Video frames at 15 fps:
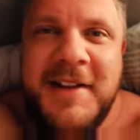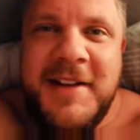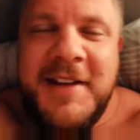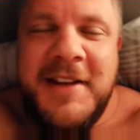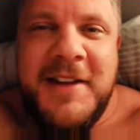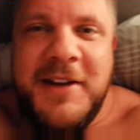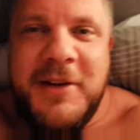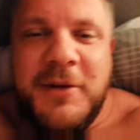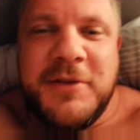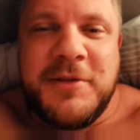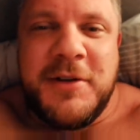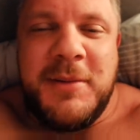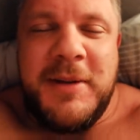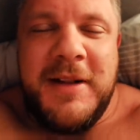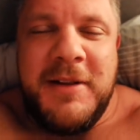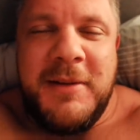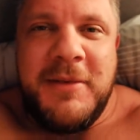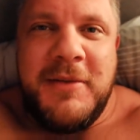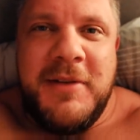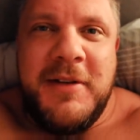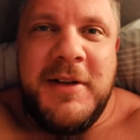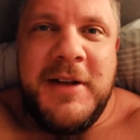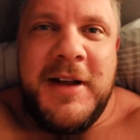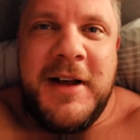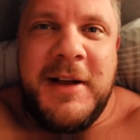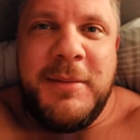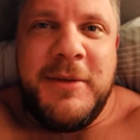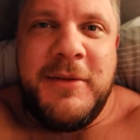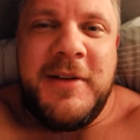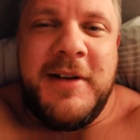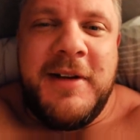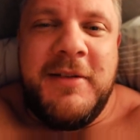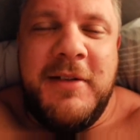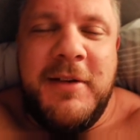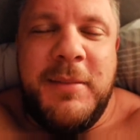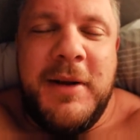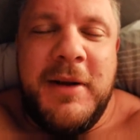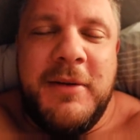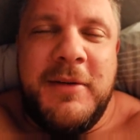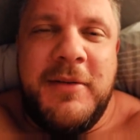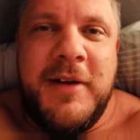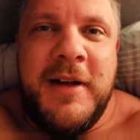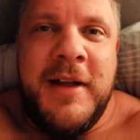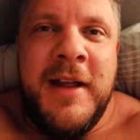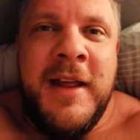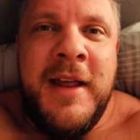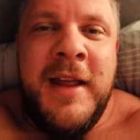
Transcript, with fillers: You did awesome, Adam. Really happy for you, really proud of you.